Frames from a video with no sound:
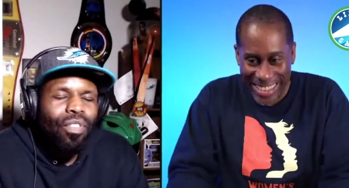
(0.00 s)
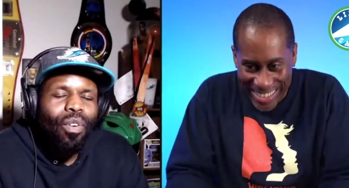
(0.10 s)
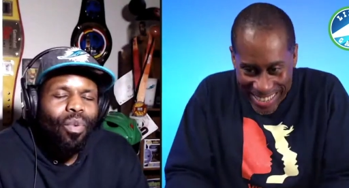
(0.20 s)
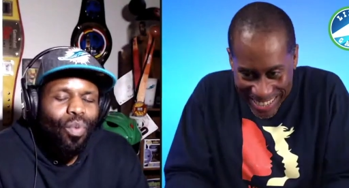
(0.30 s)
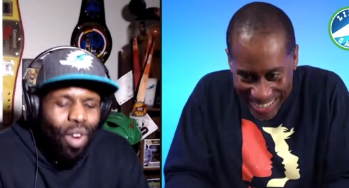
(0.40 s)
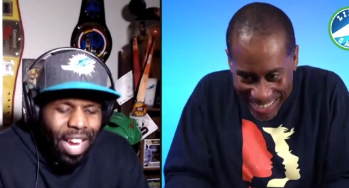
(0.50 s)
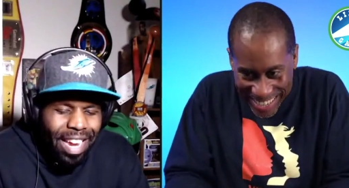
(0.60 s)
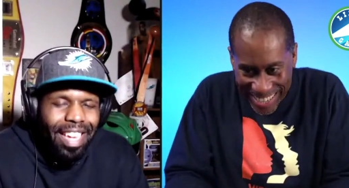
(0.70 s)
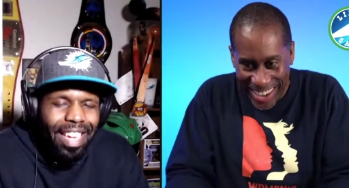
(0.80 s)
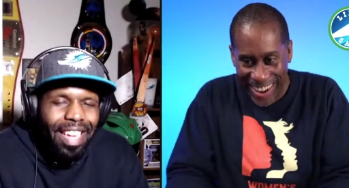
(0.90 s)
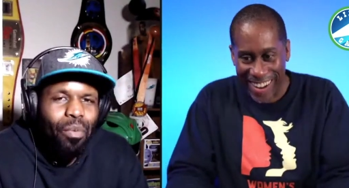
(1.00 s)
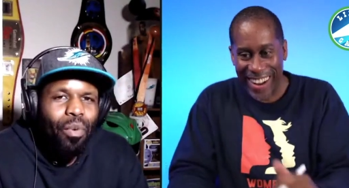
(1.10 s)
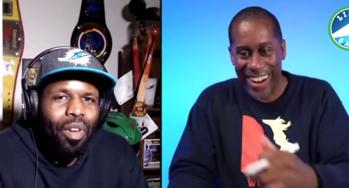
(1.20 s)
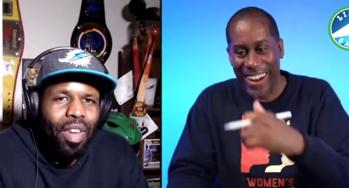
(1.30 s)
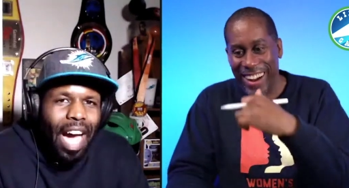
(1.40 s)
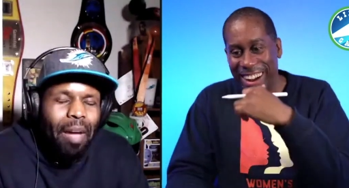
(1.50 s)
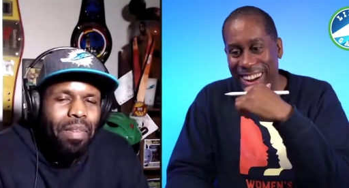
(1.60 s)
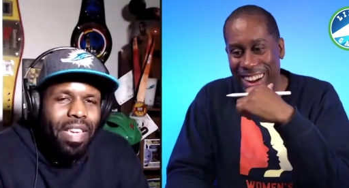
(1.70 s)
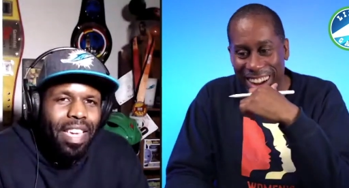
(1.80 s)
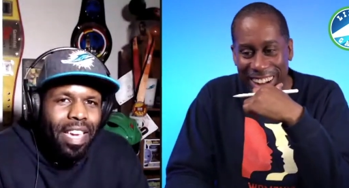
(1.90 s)
Speaker 1: will not be getting
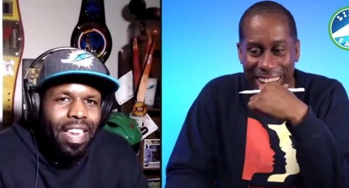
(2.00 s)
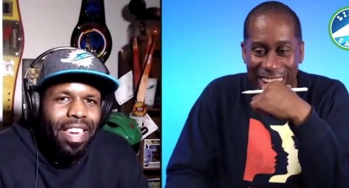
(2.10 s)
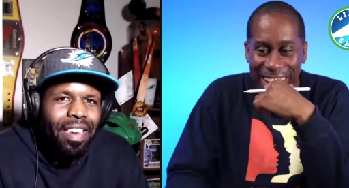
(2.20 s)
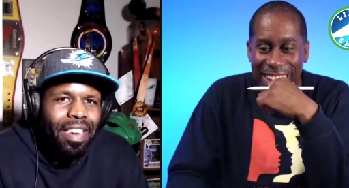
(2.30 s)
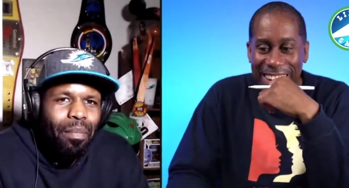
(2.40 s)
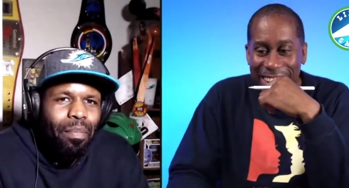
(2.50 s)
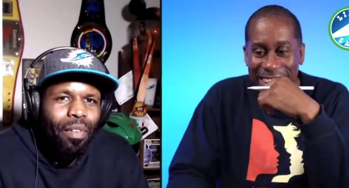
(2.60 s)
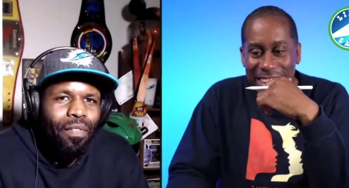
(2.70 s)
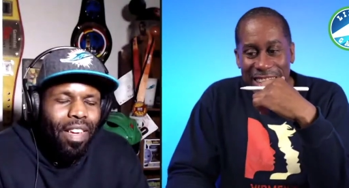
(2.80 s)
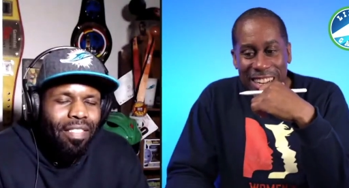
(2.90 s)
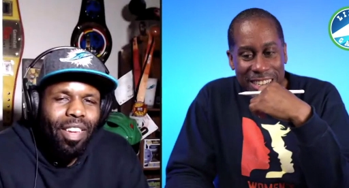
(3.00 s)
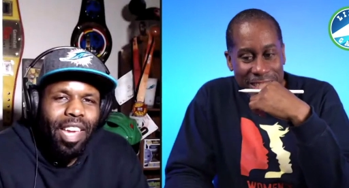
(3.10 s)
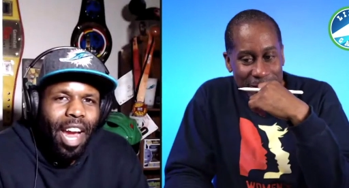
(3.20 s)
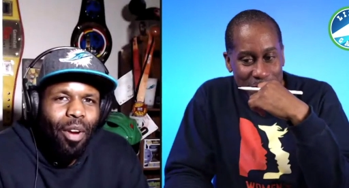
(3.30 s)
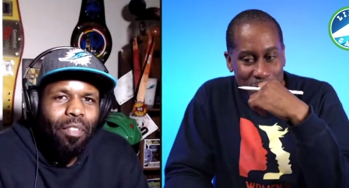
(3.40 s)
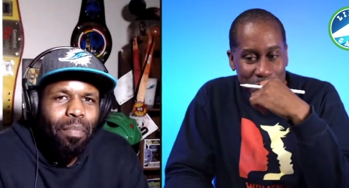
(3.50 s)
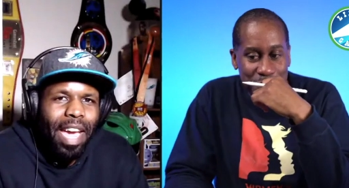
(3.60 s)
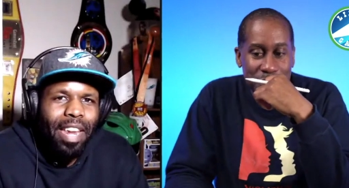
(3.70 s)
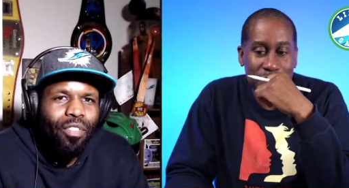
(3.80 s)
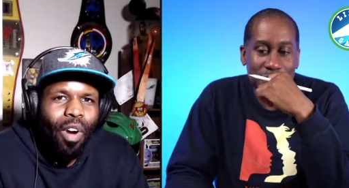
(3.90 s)
Professor Carey's panty draws.
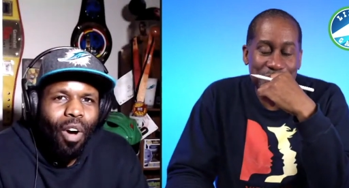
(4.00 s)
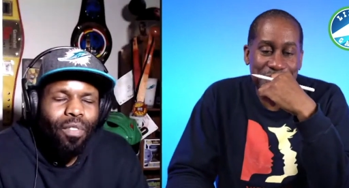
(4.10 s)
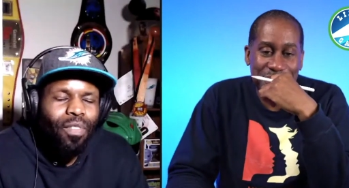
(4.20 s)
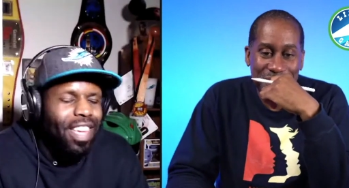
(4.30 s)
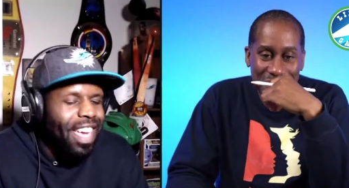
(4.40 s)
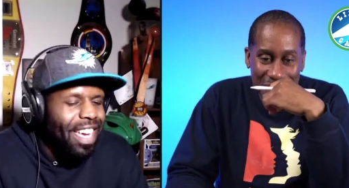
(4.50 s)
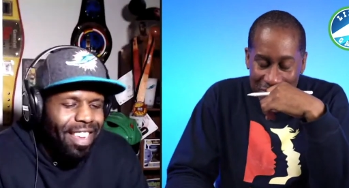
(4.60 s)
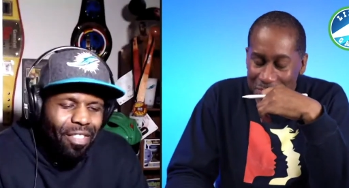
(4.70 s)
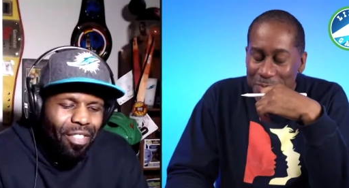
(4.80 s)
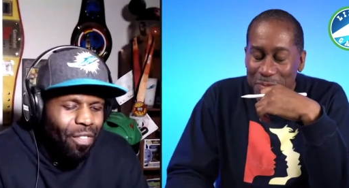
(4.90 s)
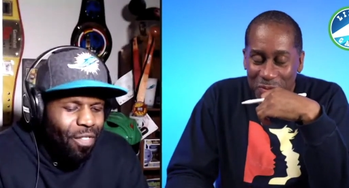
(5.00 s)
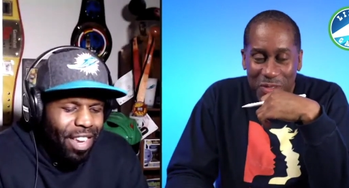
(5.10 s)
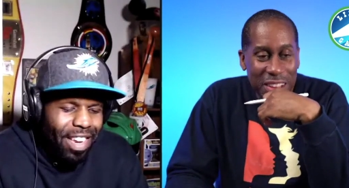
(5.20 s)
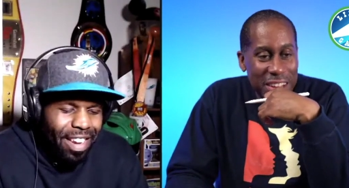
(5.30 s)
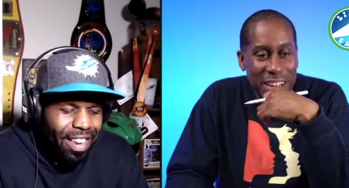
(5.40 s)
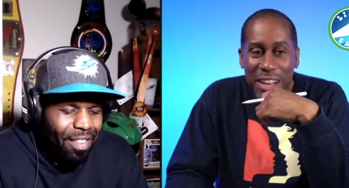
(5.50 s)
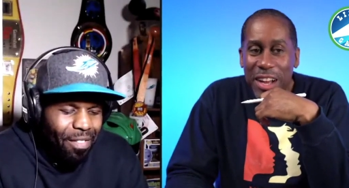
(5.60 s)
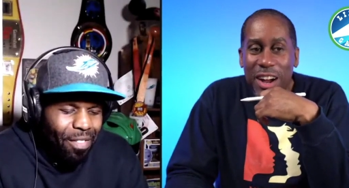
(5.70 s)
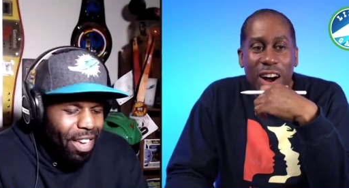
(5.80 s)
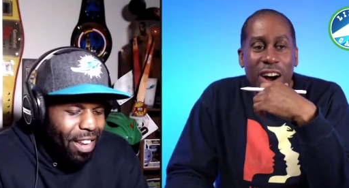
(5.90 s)
Forget it. Just forget it. Forget it.
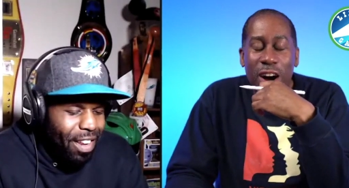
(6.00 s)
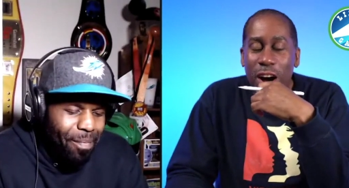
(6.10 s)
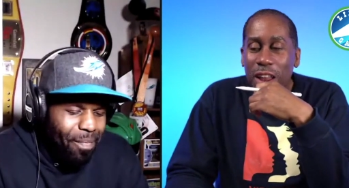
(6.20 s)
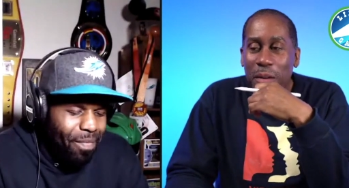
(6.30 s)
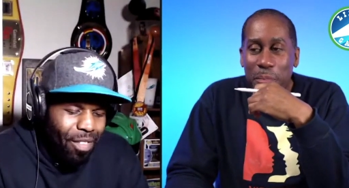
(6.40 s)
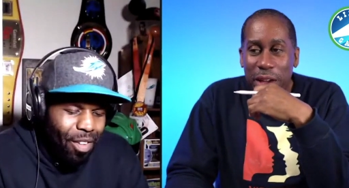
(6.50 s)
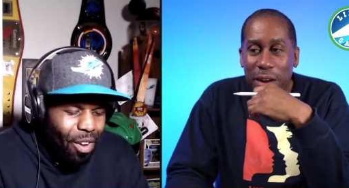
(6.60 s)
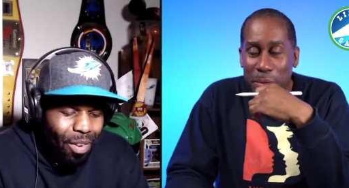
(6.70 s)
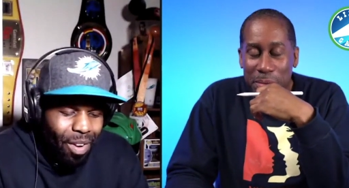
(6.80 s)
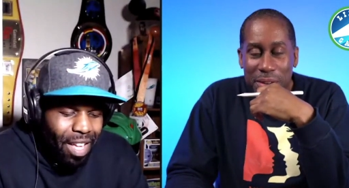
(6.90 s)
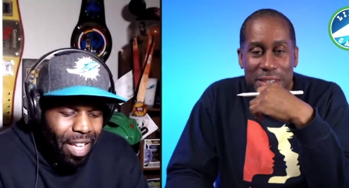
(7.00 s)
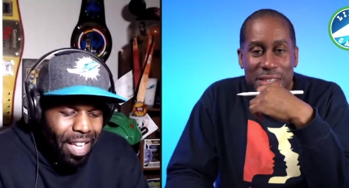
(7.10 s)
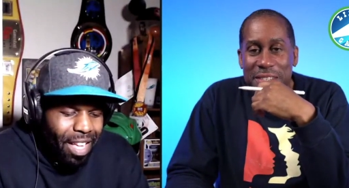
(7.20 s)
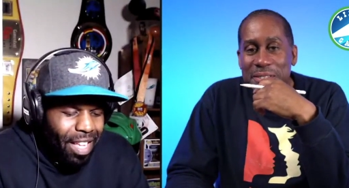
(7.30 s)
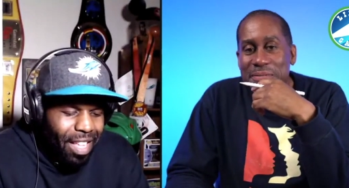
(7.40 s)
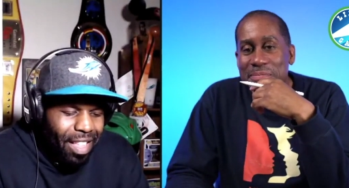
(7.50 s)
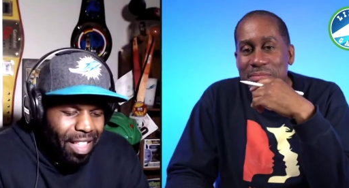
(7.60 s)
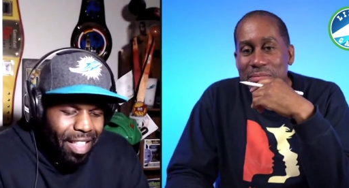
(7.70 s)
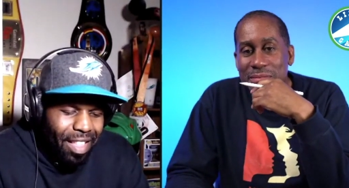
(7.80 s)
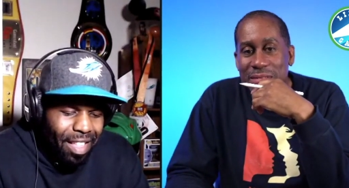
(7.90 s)
So
Speaker 2: all up at him.
Speaker 1: Go.
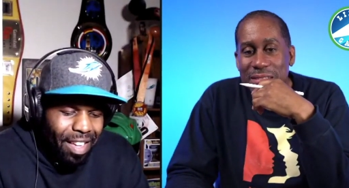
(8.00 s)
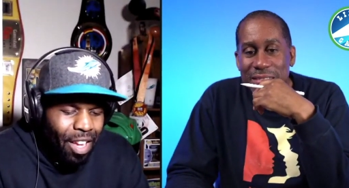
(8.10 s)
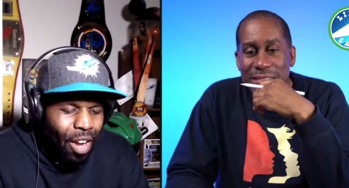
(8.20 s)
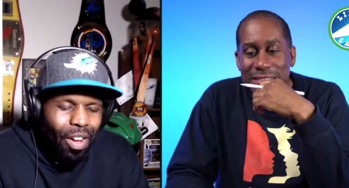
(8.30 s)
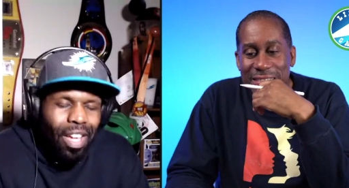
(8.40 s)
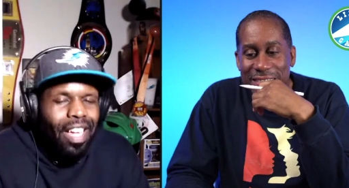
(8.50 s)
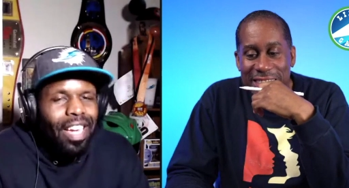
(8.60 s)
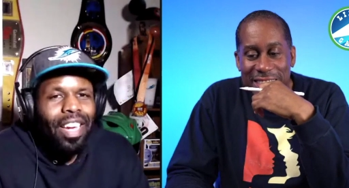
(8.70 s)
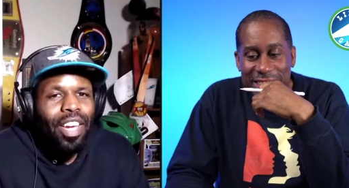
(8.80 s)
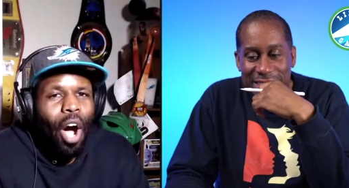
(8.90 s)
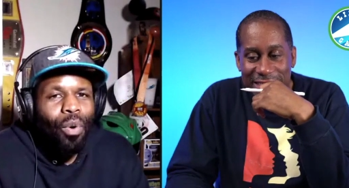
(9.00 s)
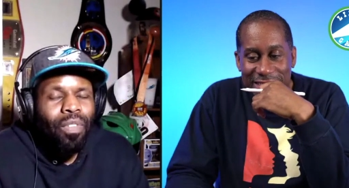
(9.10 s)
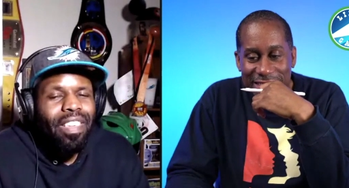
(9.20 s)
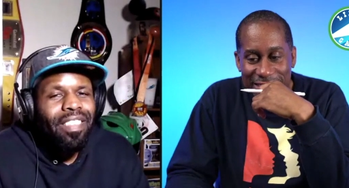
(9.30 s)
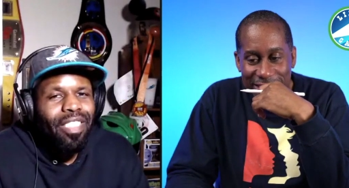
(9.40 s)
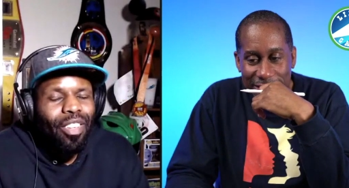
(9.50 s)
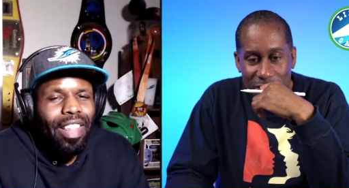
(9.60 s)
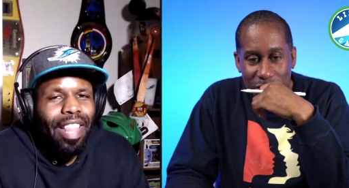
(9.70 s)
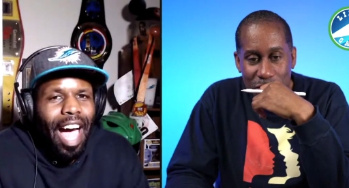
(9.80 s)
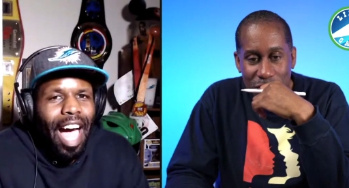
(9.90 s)
Ghost is still alive, but
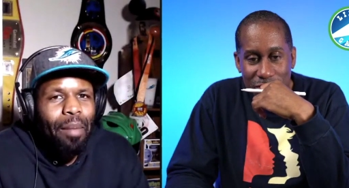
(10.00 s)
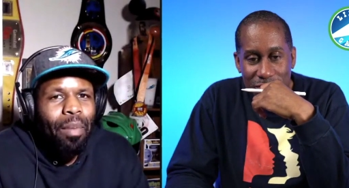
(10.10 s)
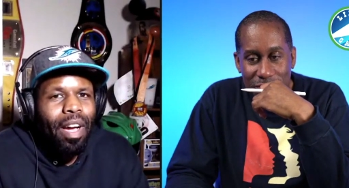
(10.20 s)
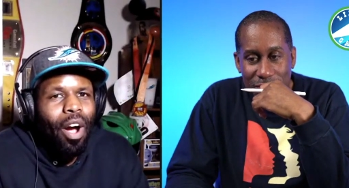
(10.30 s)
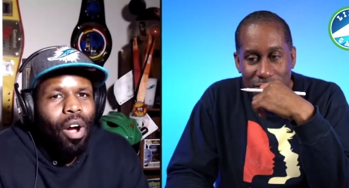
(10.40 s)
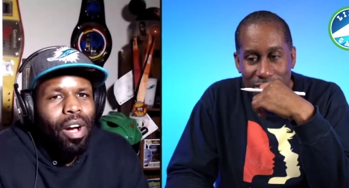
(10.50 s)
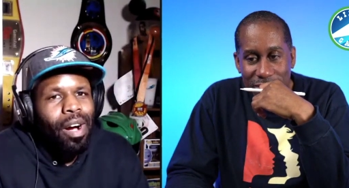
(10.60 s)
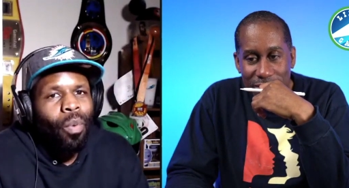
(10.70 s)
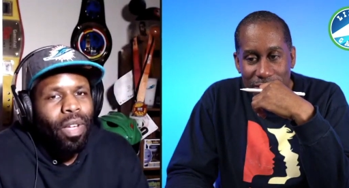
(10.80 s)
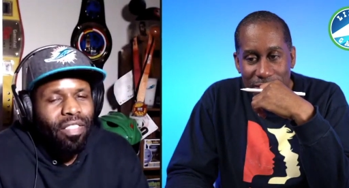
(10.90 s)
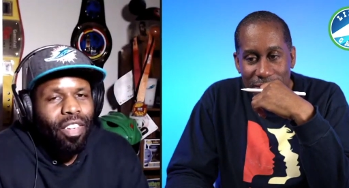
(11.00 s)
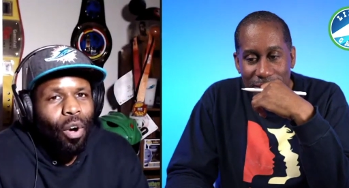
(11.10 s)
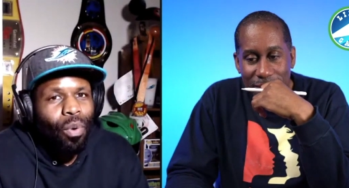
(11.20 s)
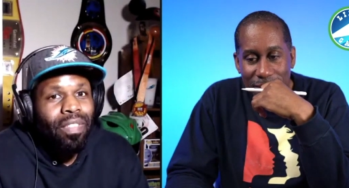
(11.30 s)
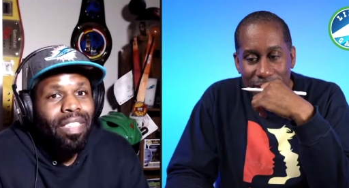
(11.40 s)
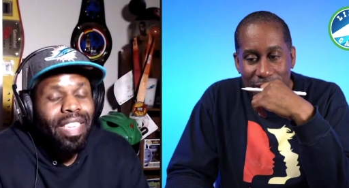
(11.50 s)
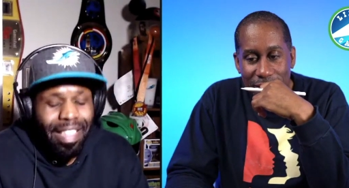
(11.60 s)
Omari Hardwick's ghost is